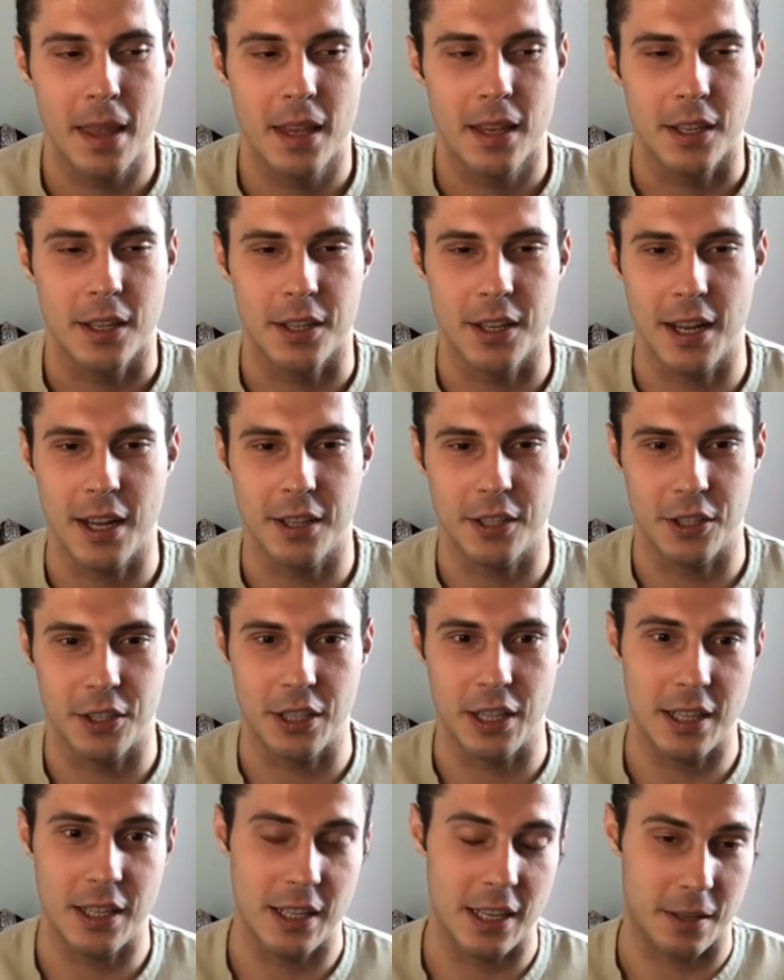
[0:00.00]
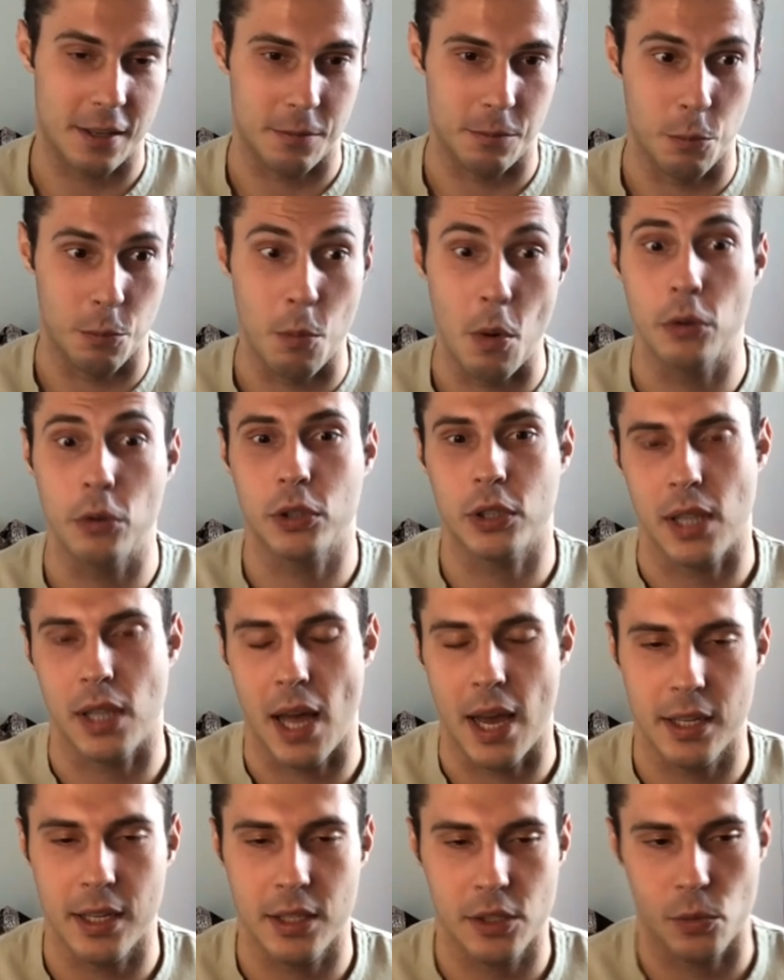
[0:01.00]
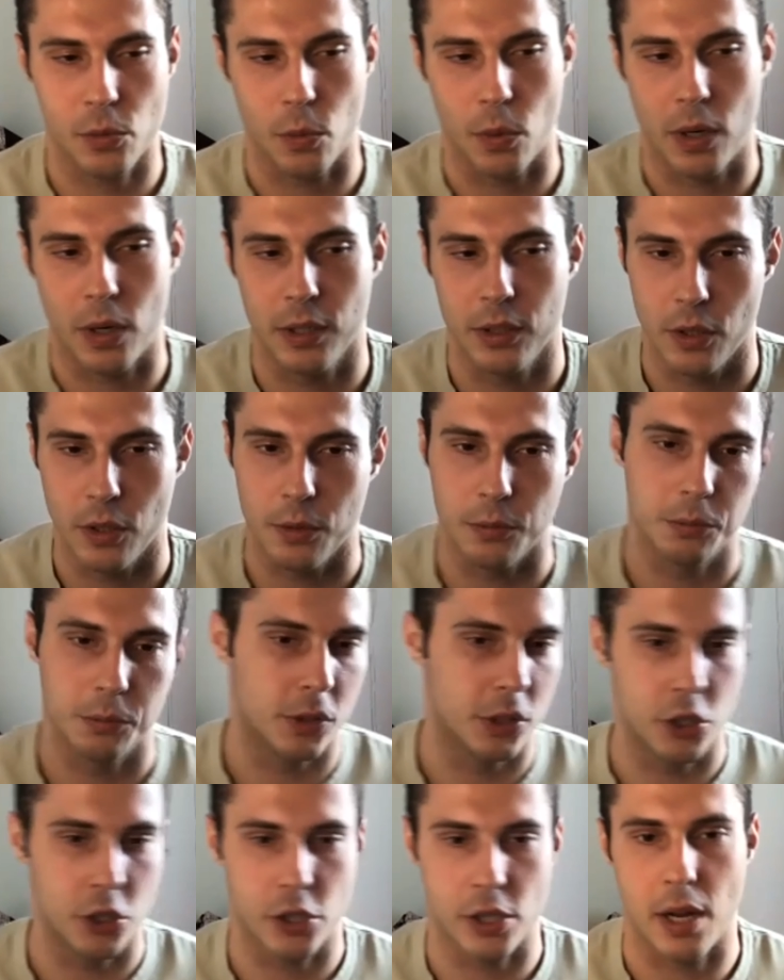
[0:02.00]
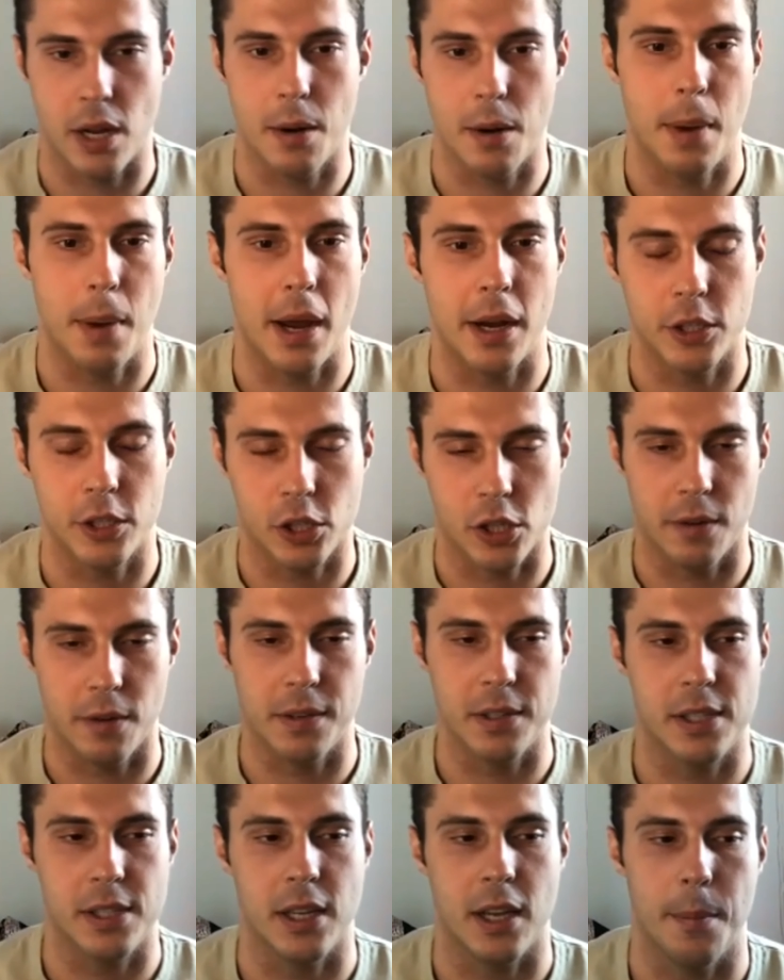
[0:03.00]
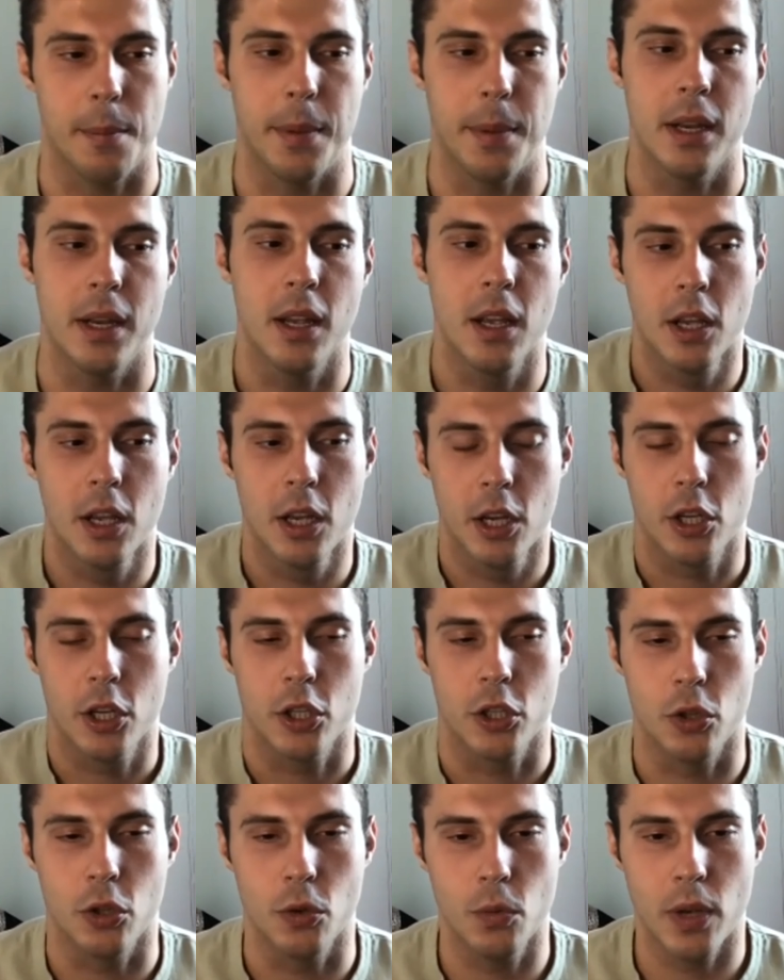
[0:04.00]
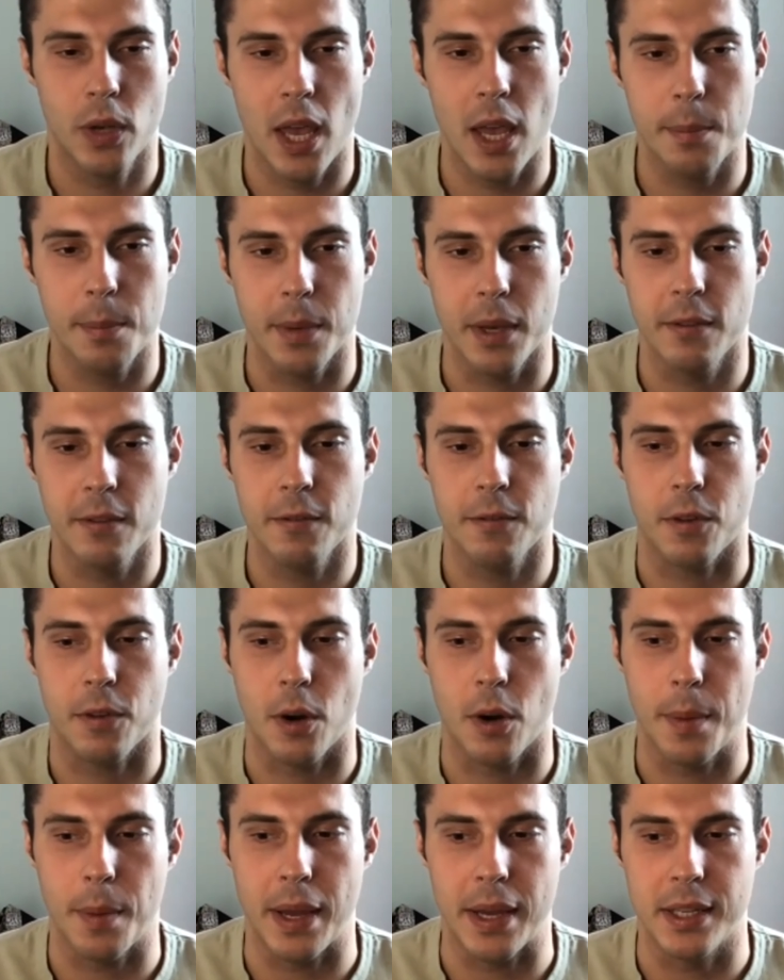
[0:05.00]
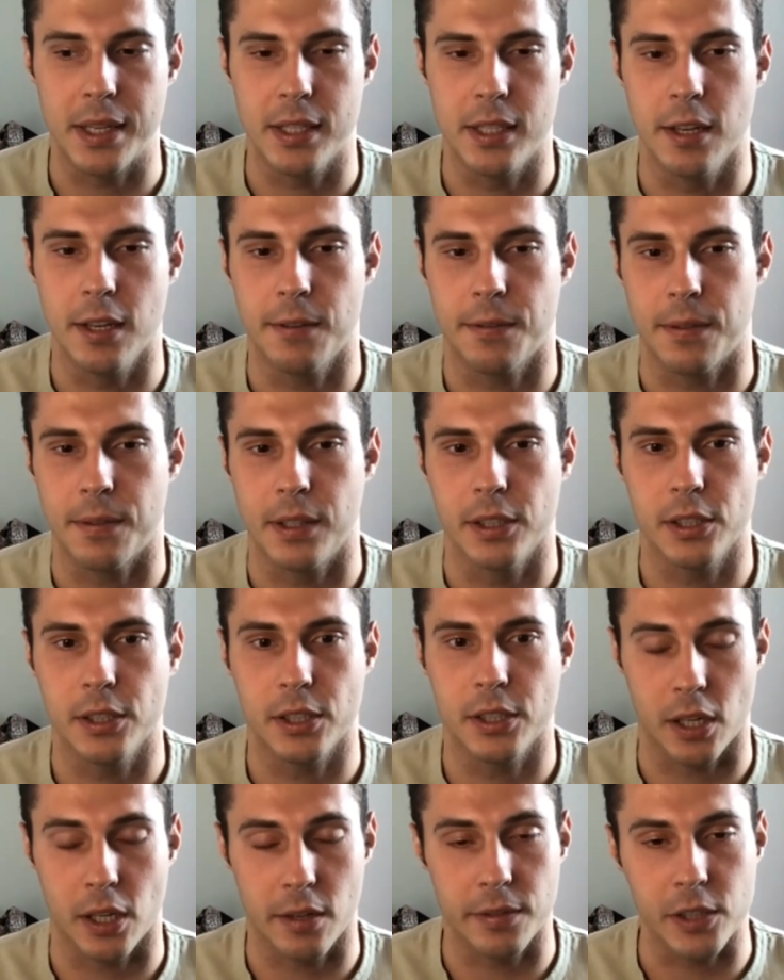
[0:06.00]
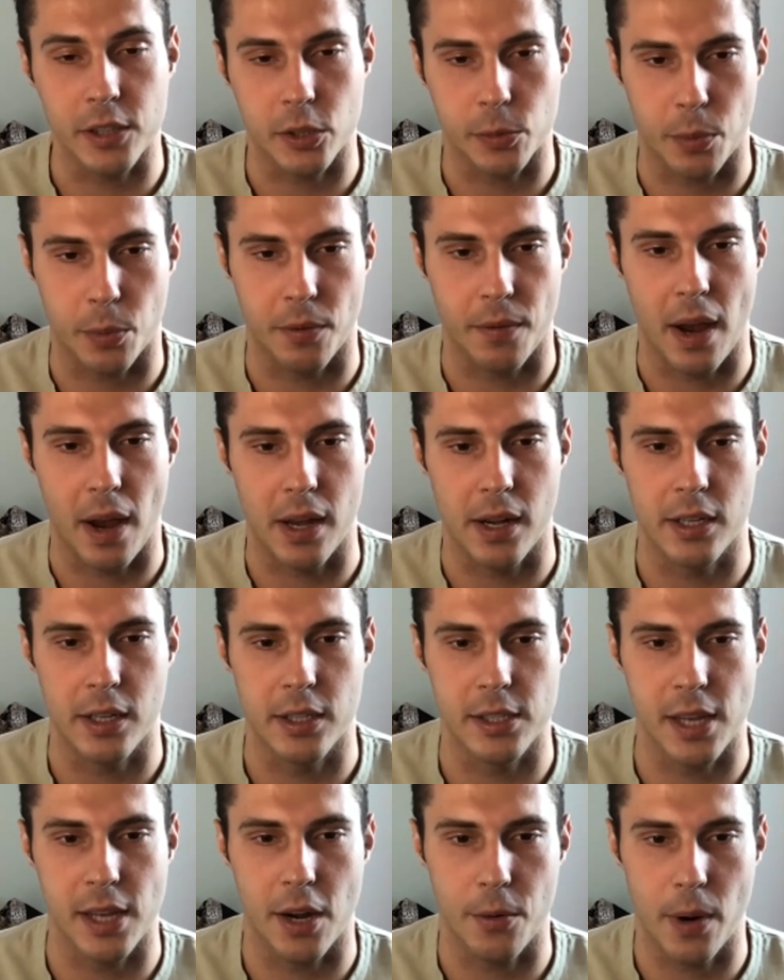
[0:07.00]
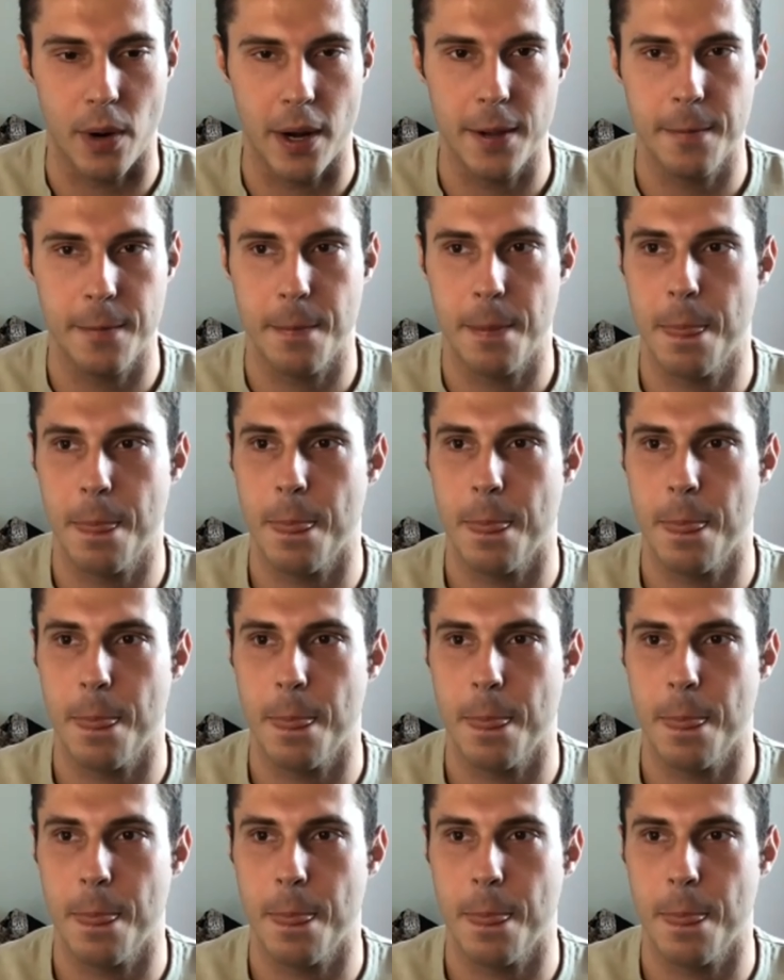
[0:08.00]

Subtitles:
you're not like most clients where they just kind of buy our service and come in. You came in from a different service provider. Is that right?